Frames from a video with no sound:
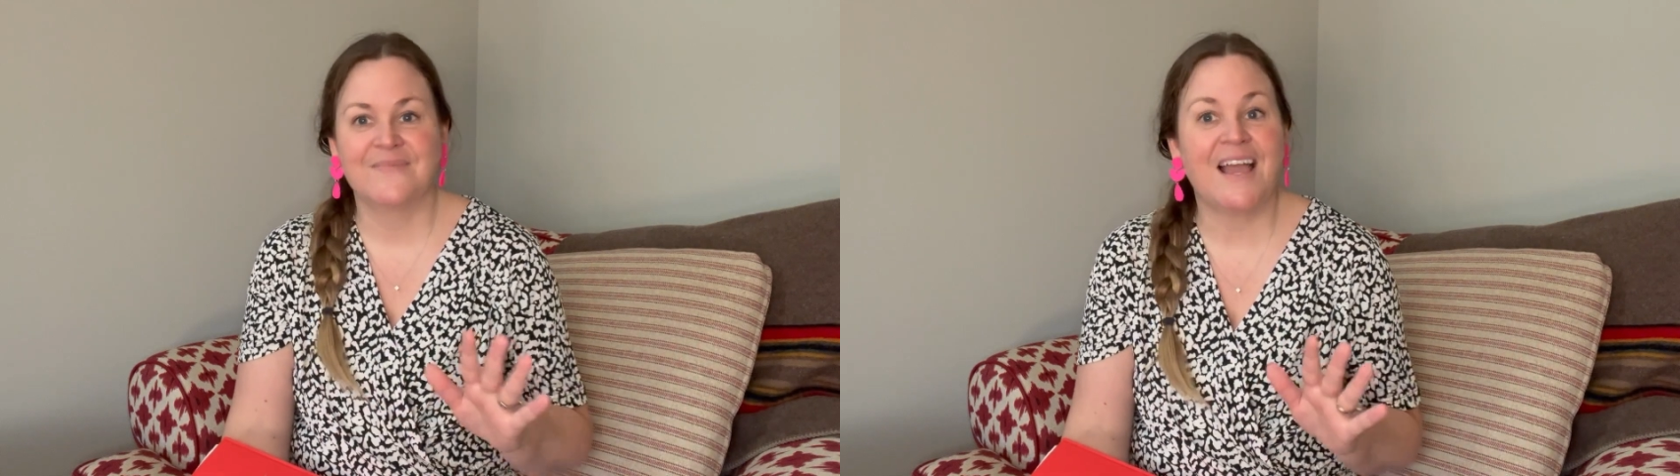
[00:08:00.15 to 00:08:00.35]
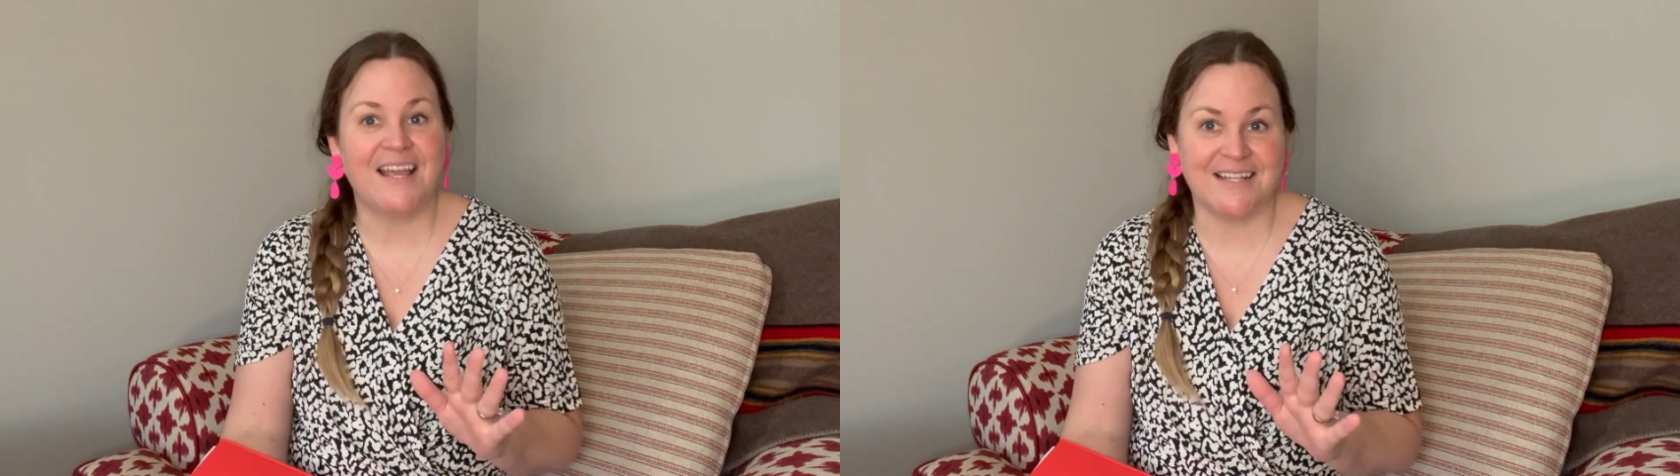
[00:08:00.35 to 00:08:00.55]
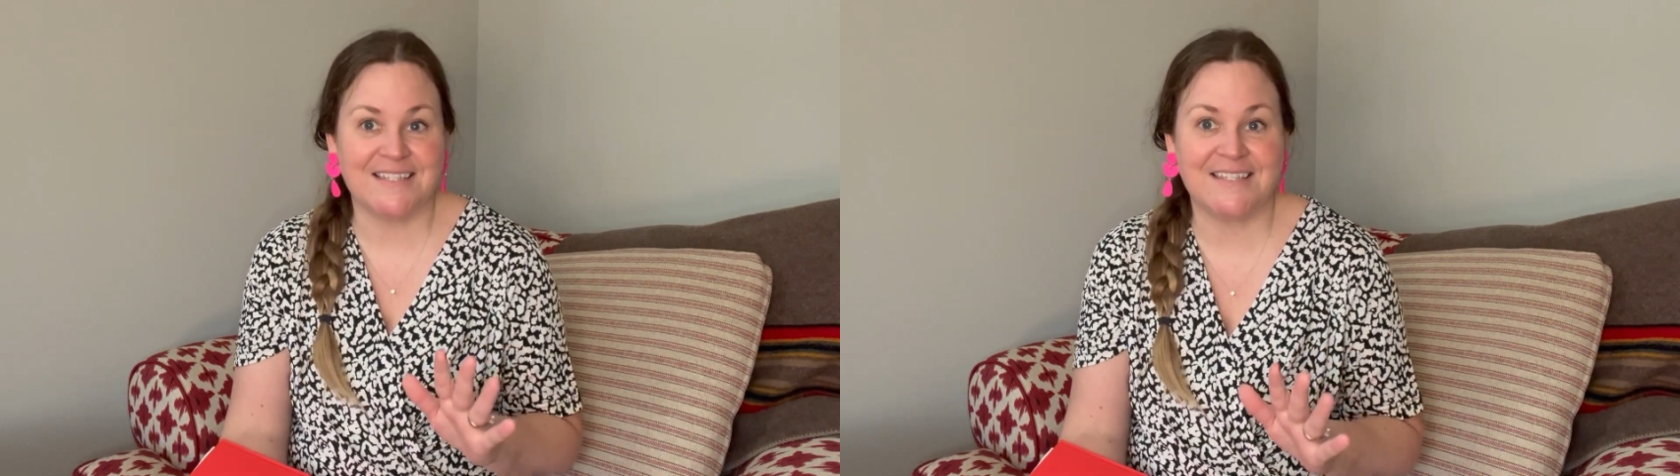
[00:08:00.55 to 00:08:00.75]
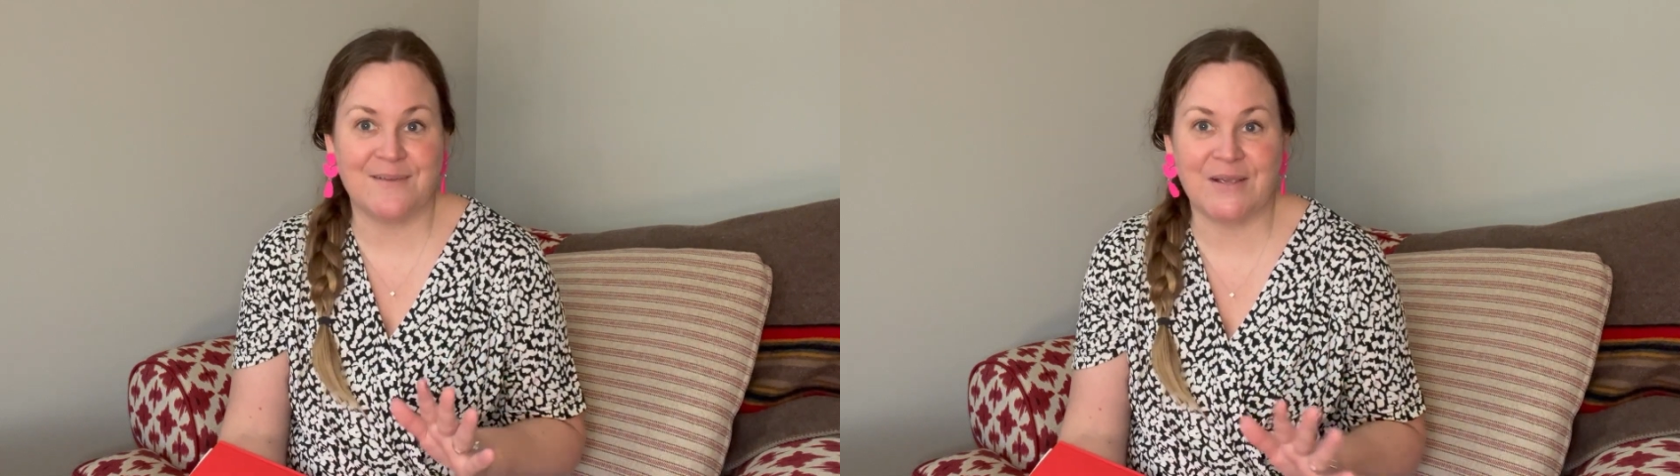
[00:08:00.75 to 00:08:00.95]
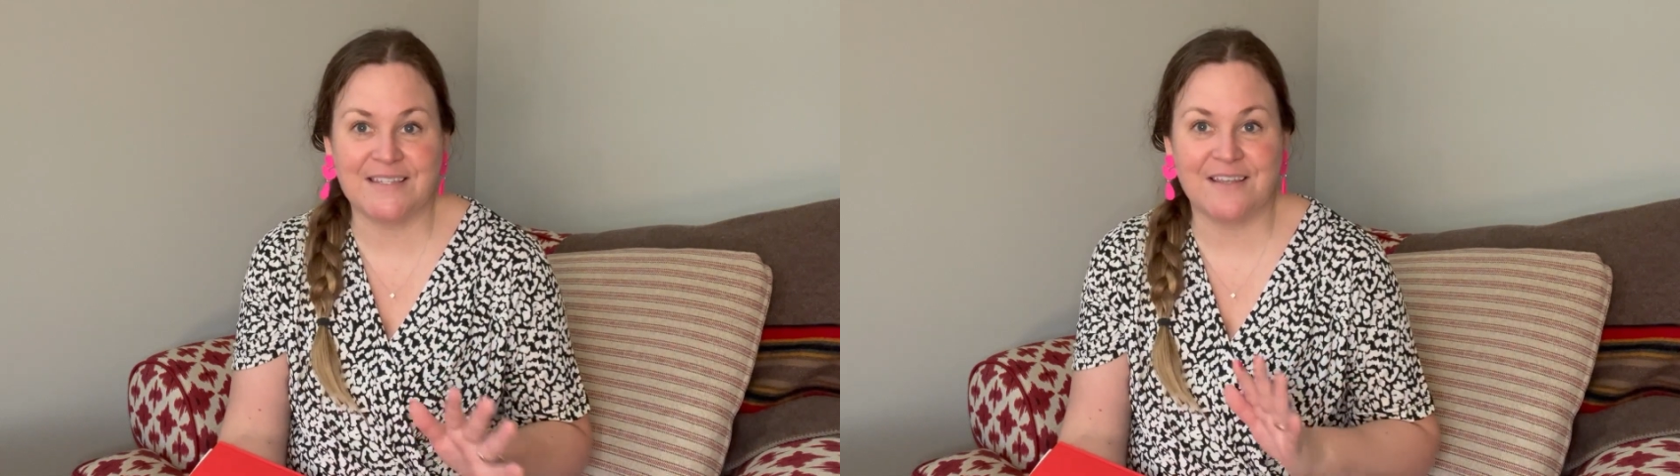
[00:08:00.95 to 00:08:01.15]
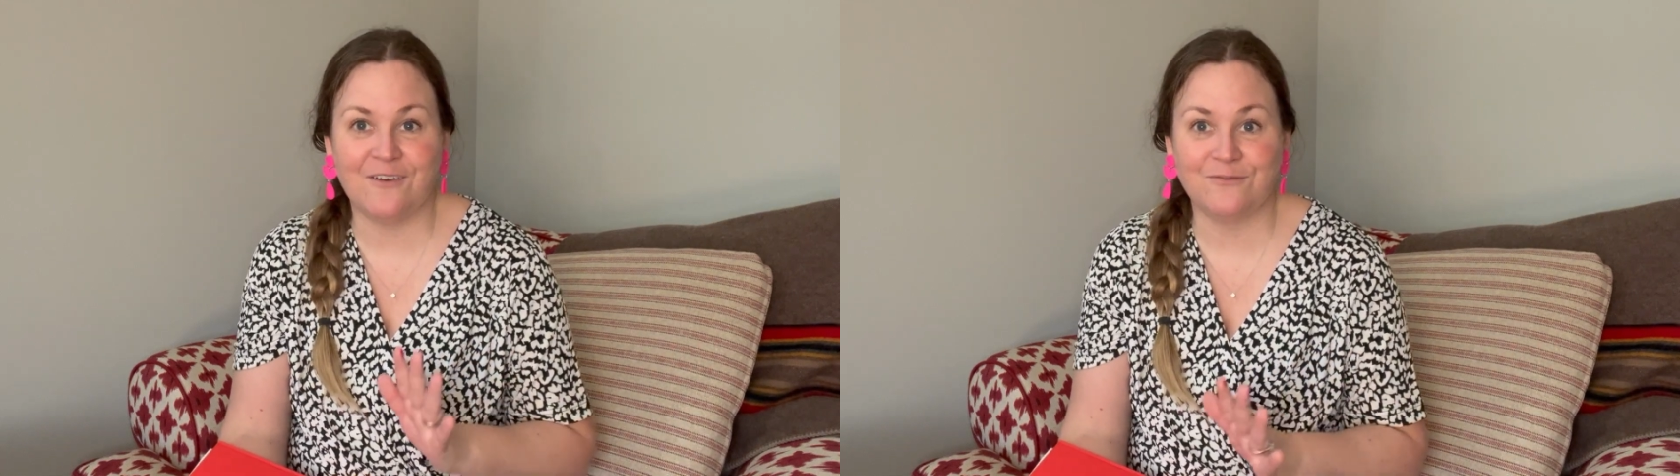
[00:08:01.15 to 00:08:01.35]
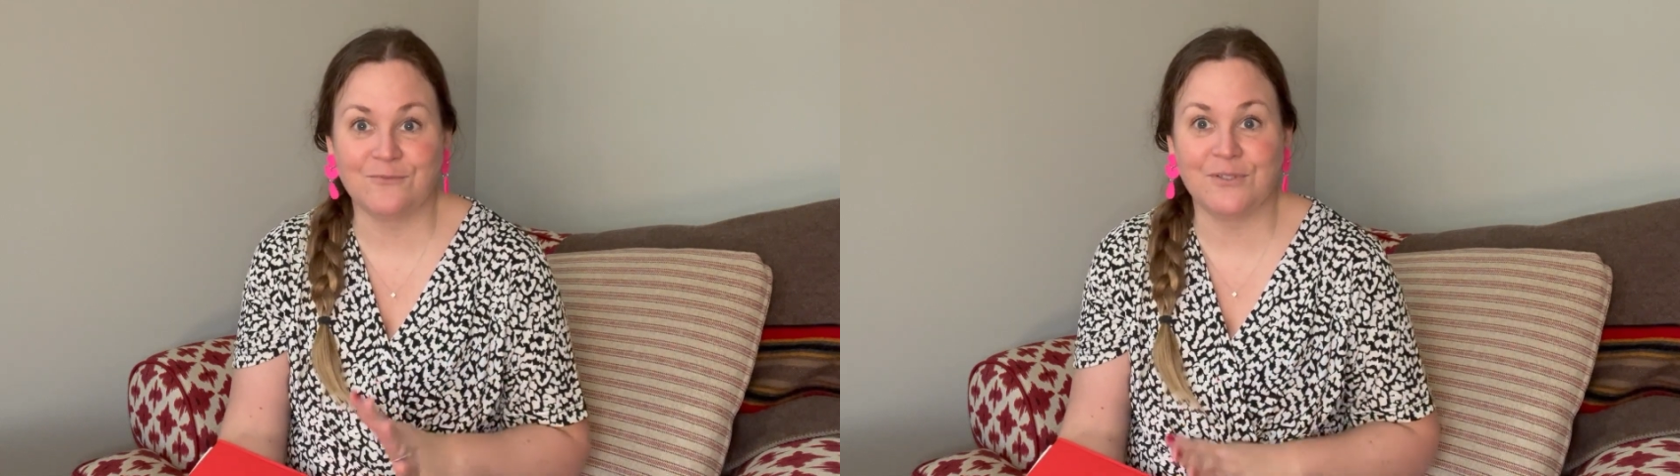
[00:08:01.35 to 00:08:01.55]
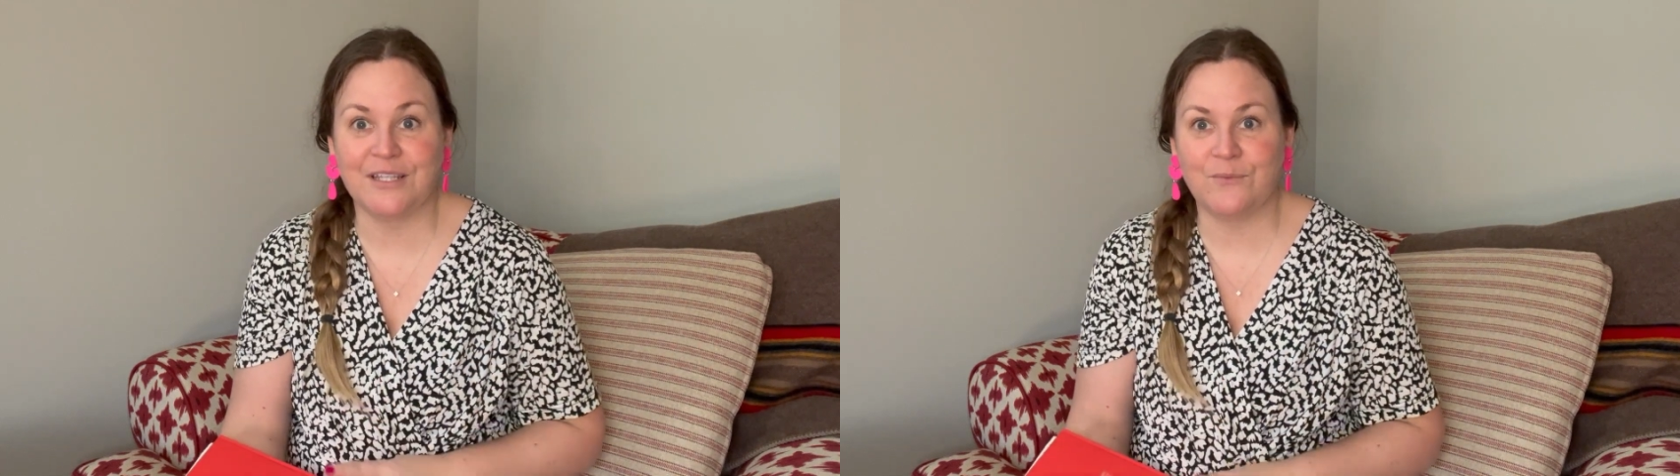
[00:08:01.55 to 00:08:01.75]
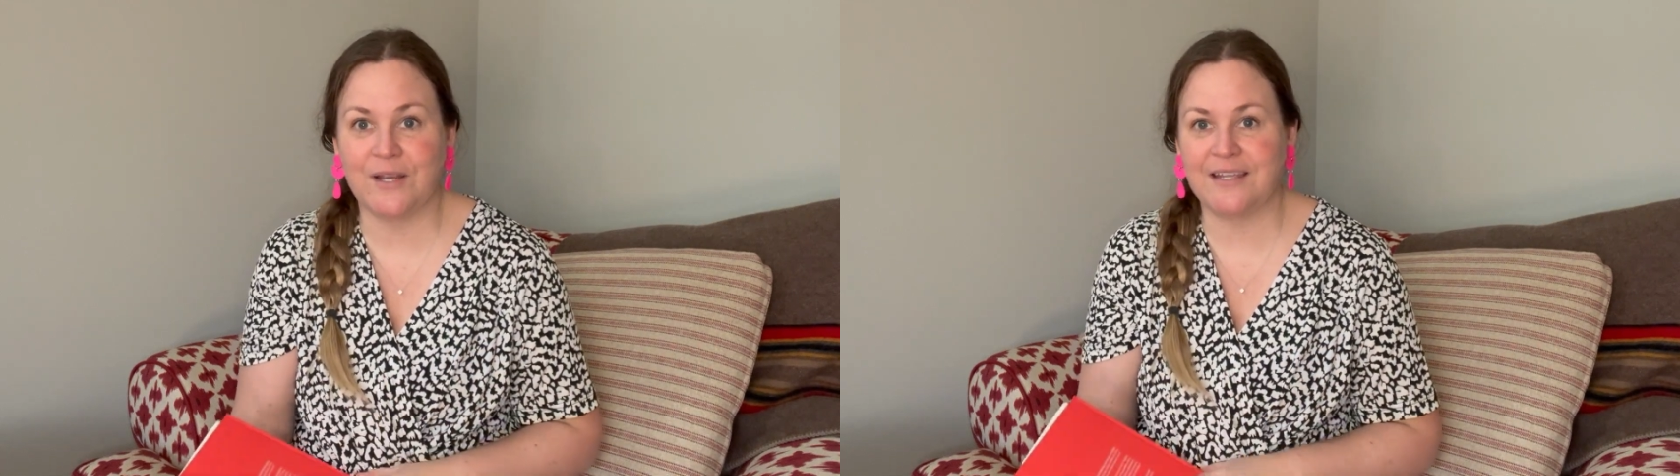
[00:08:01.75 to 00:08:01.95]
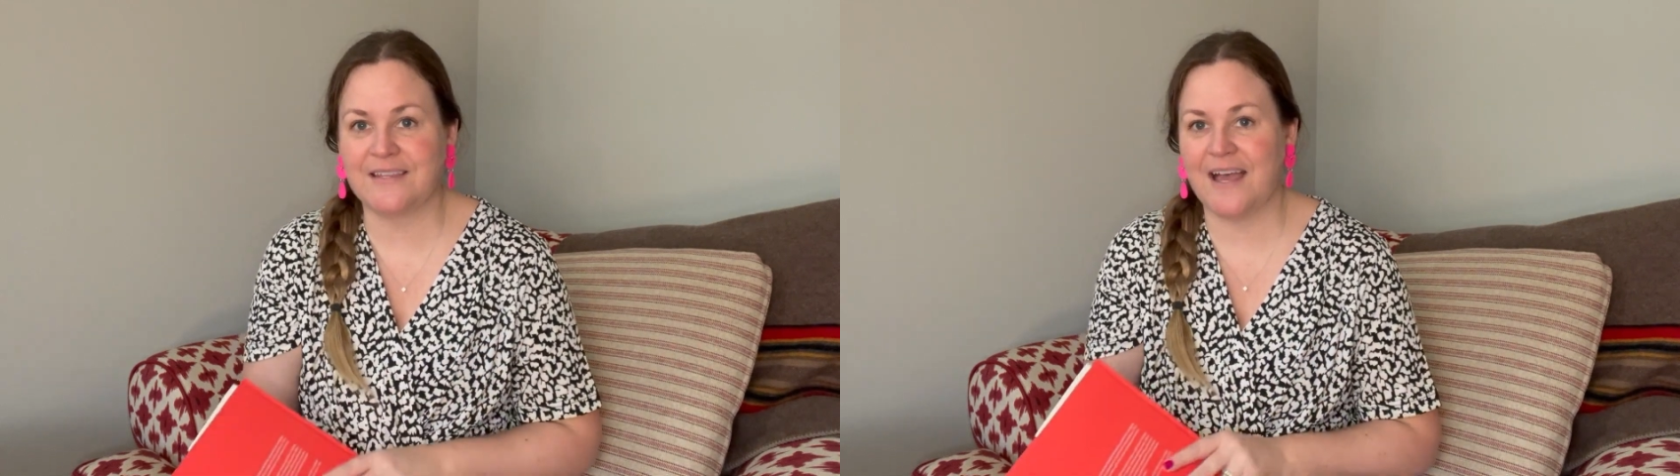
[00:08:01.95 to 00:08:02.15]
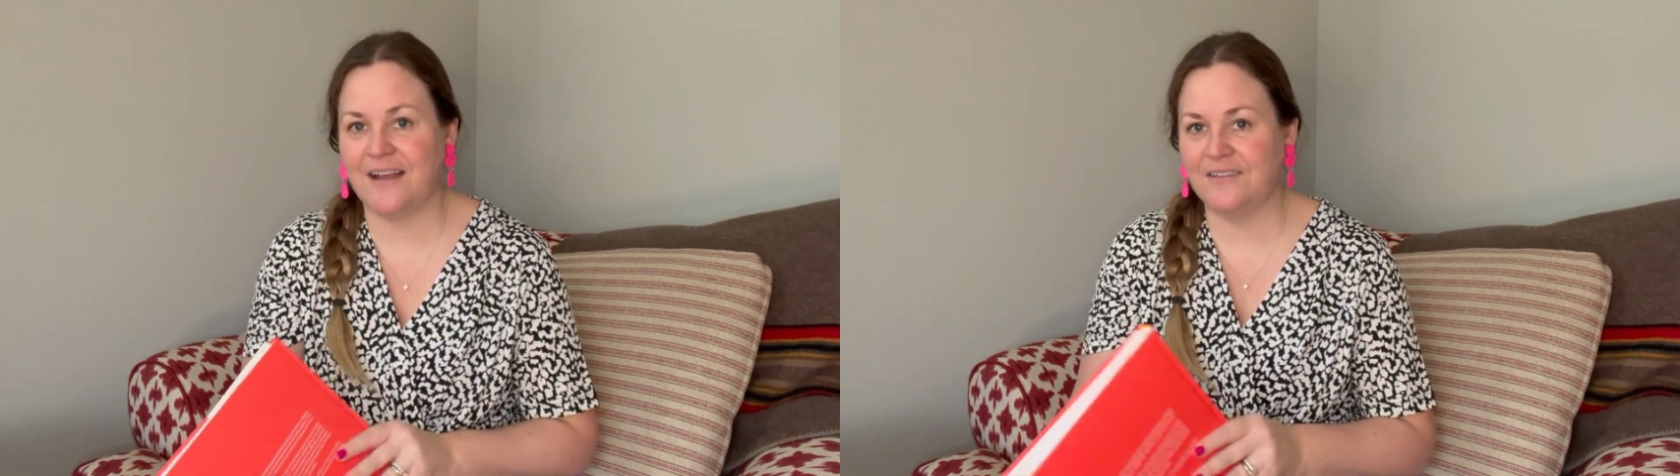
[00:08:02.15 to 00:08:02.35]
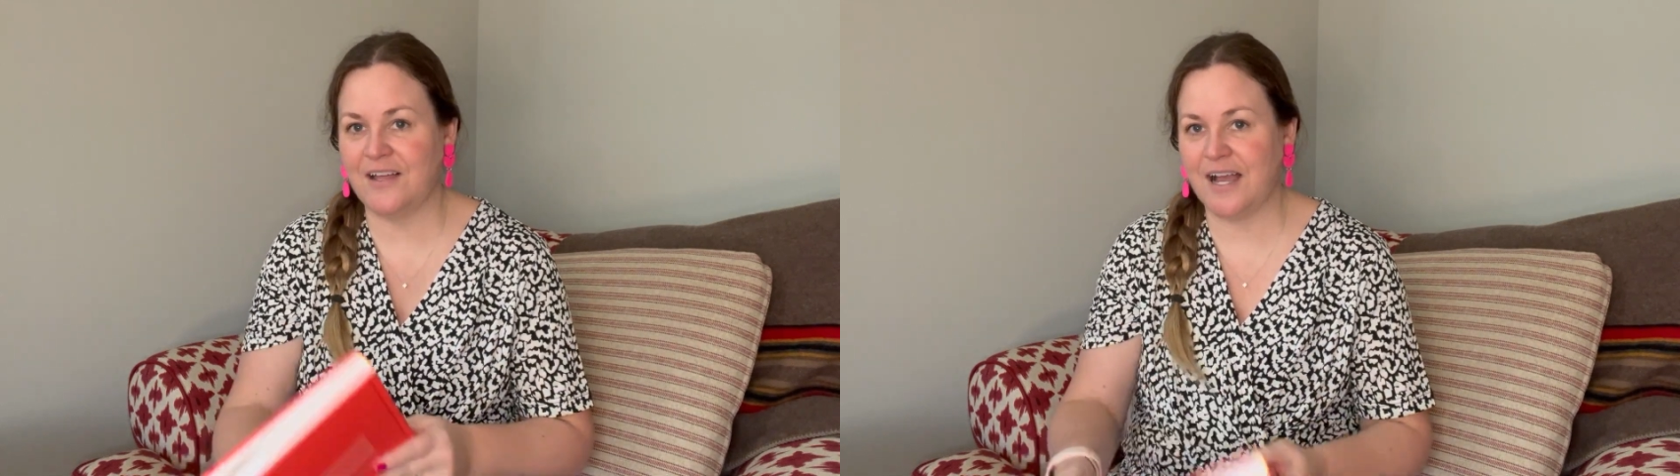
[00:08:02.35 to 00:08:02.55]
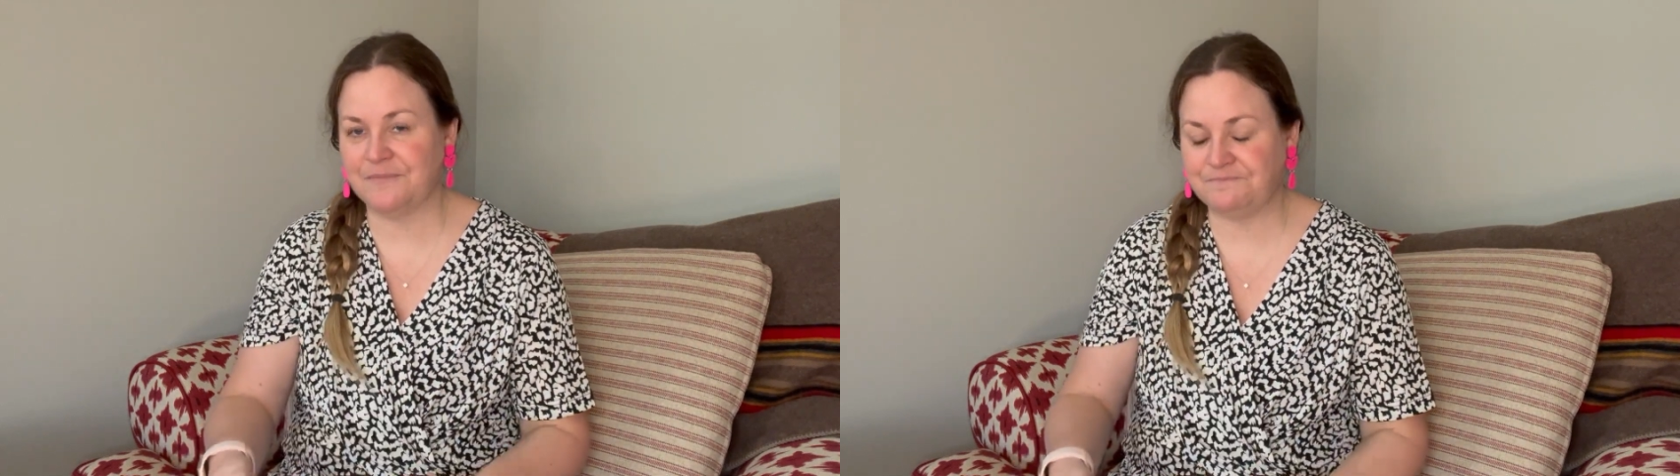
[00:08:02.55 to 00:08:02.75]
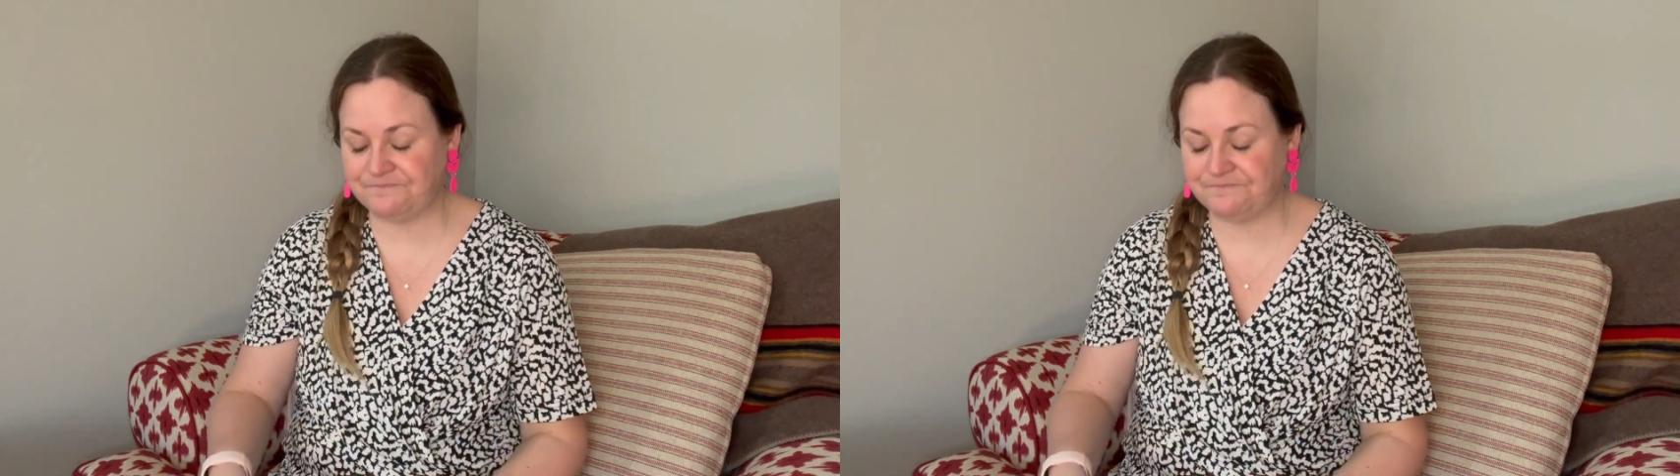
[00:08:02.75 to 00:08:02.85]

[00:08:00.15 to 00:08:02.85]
can see myself really wearing that a lot.